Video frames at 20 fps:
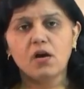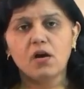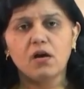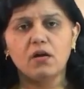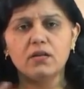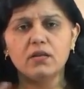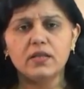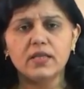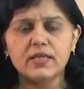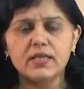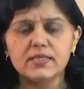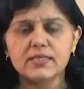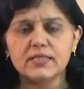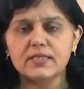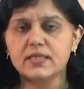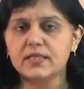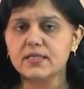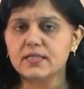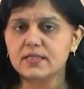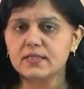all these
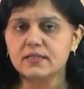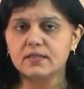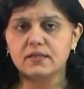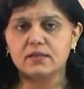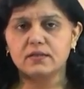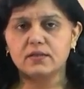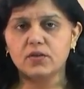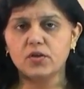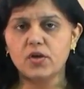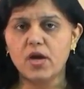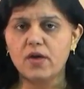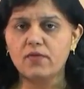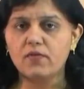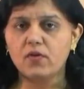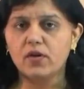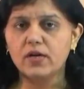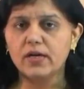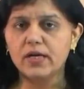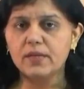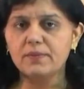things you have
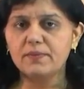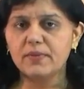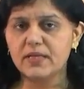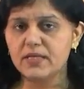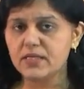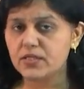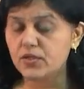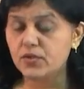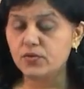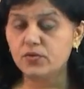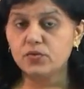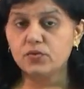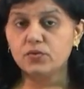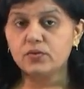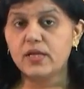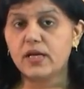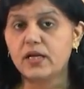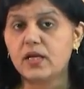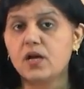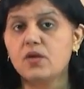already placed, you know
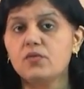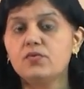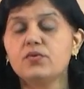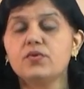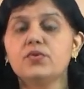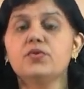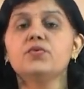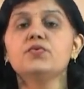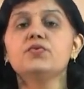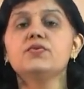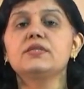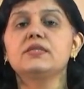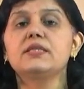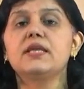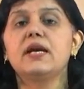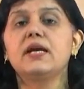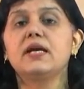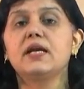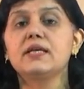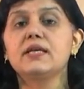that how to use
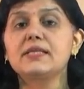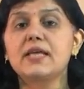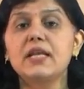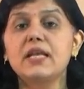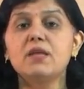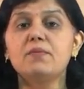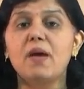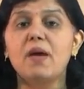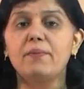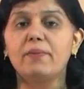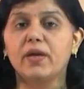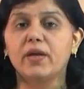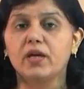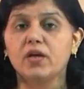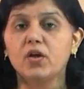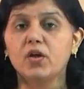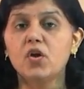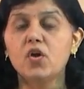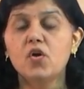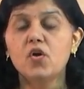that assignee
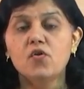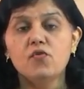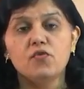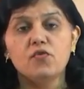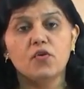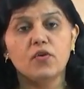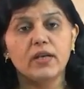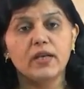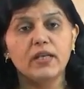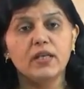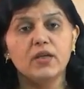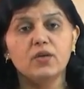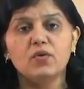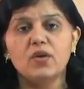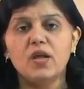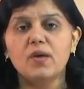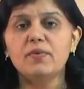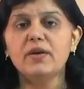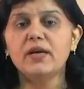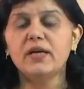mapping for any
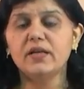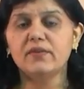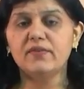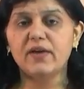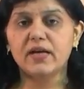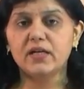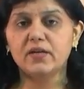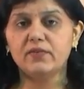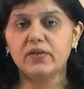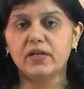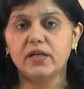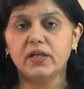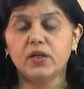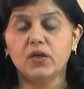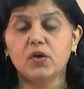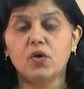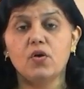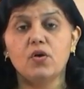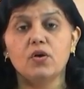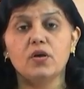collaborative
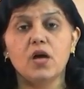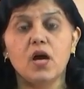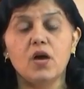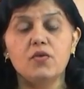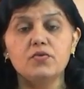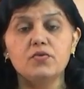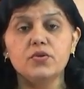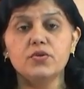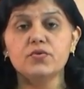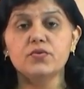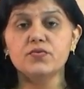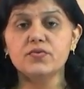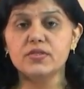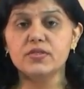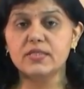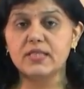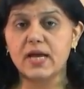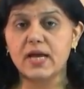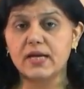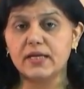activity, or how to
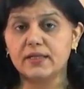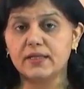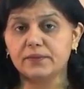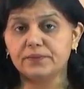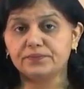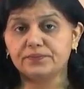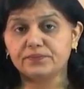use that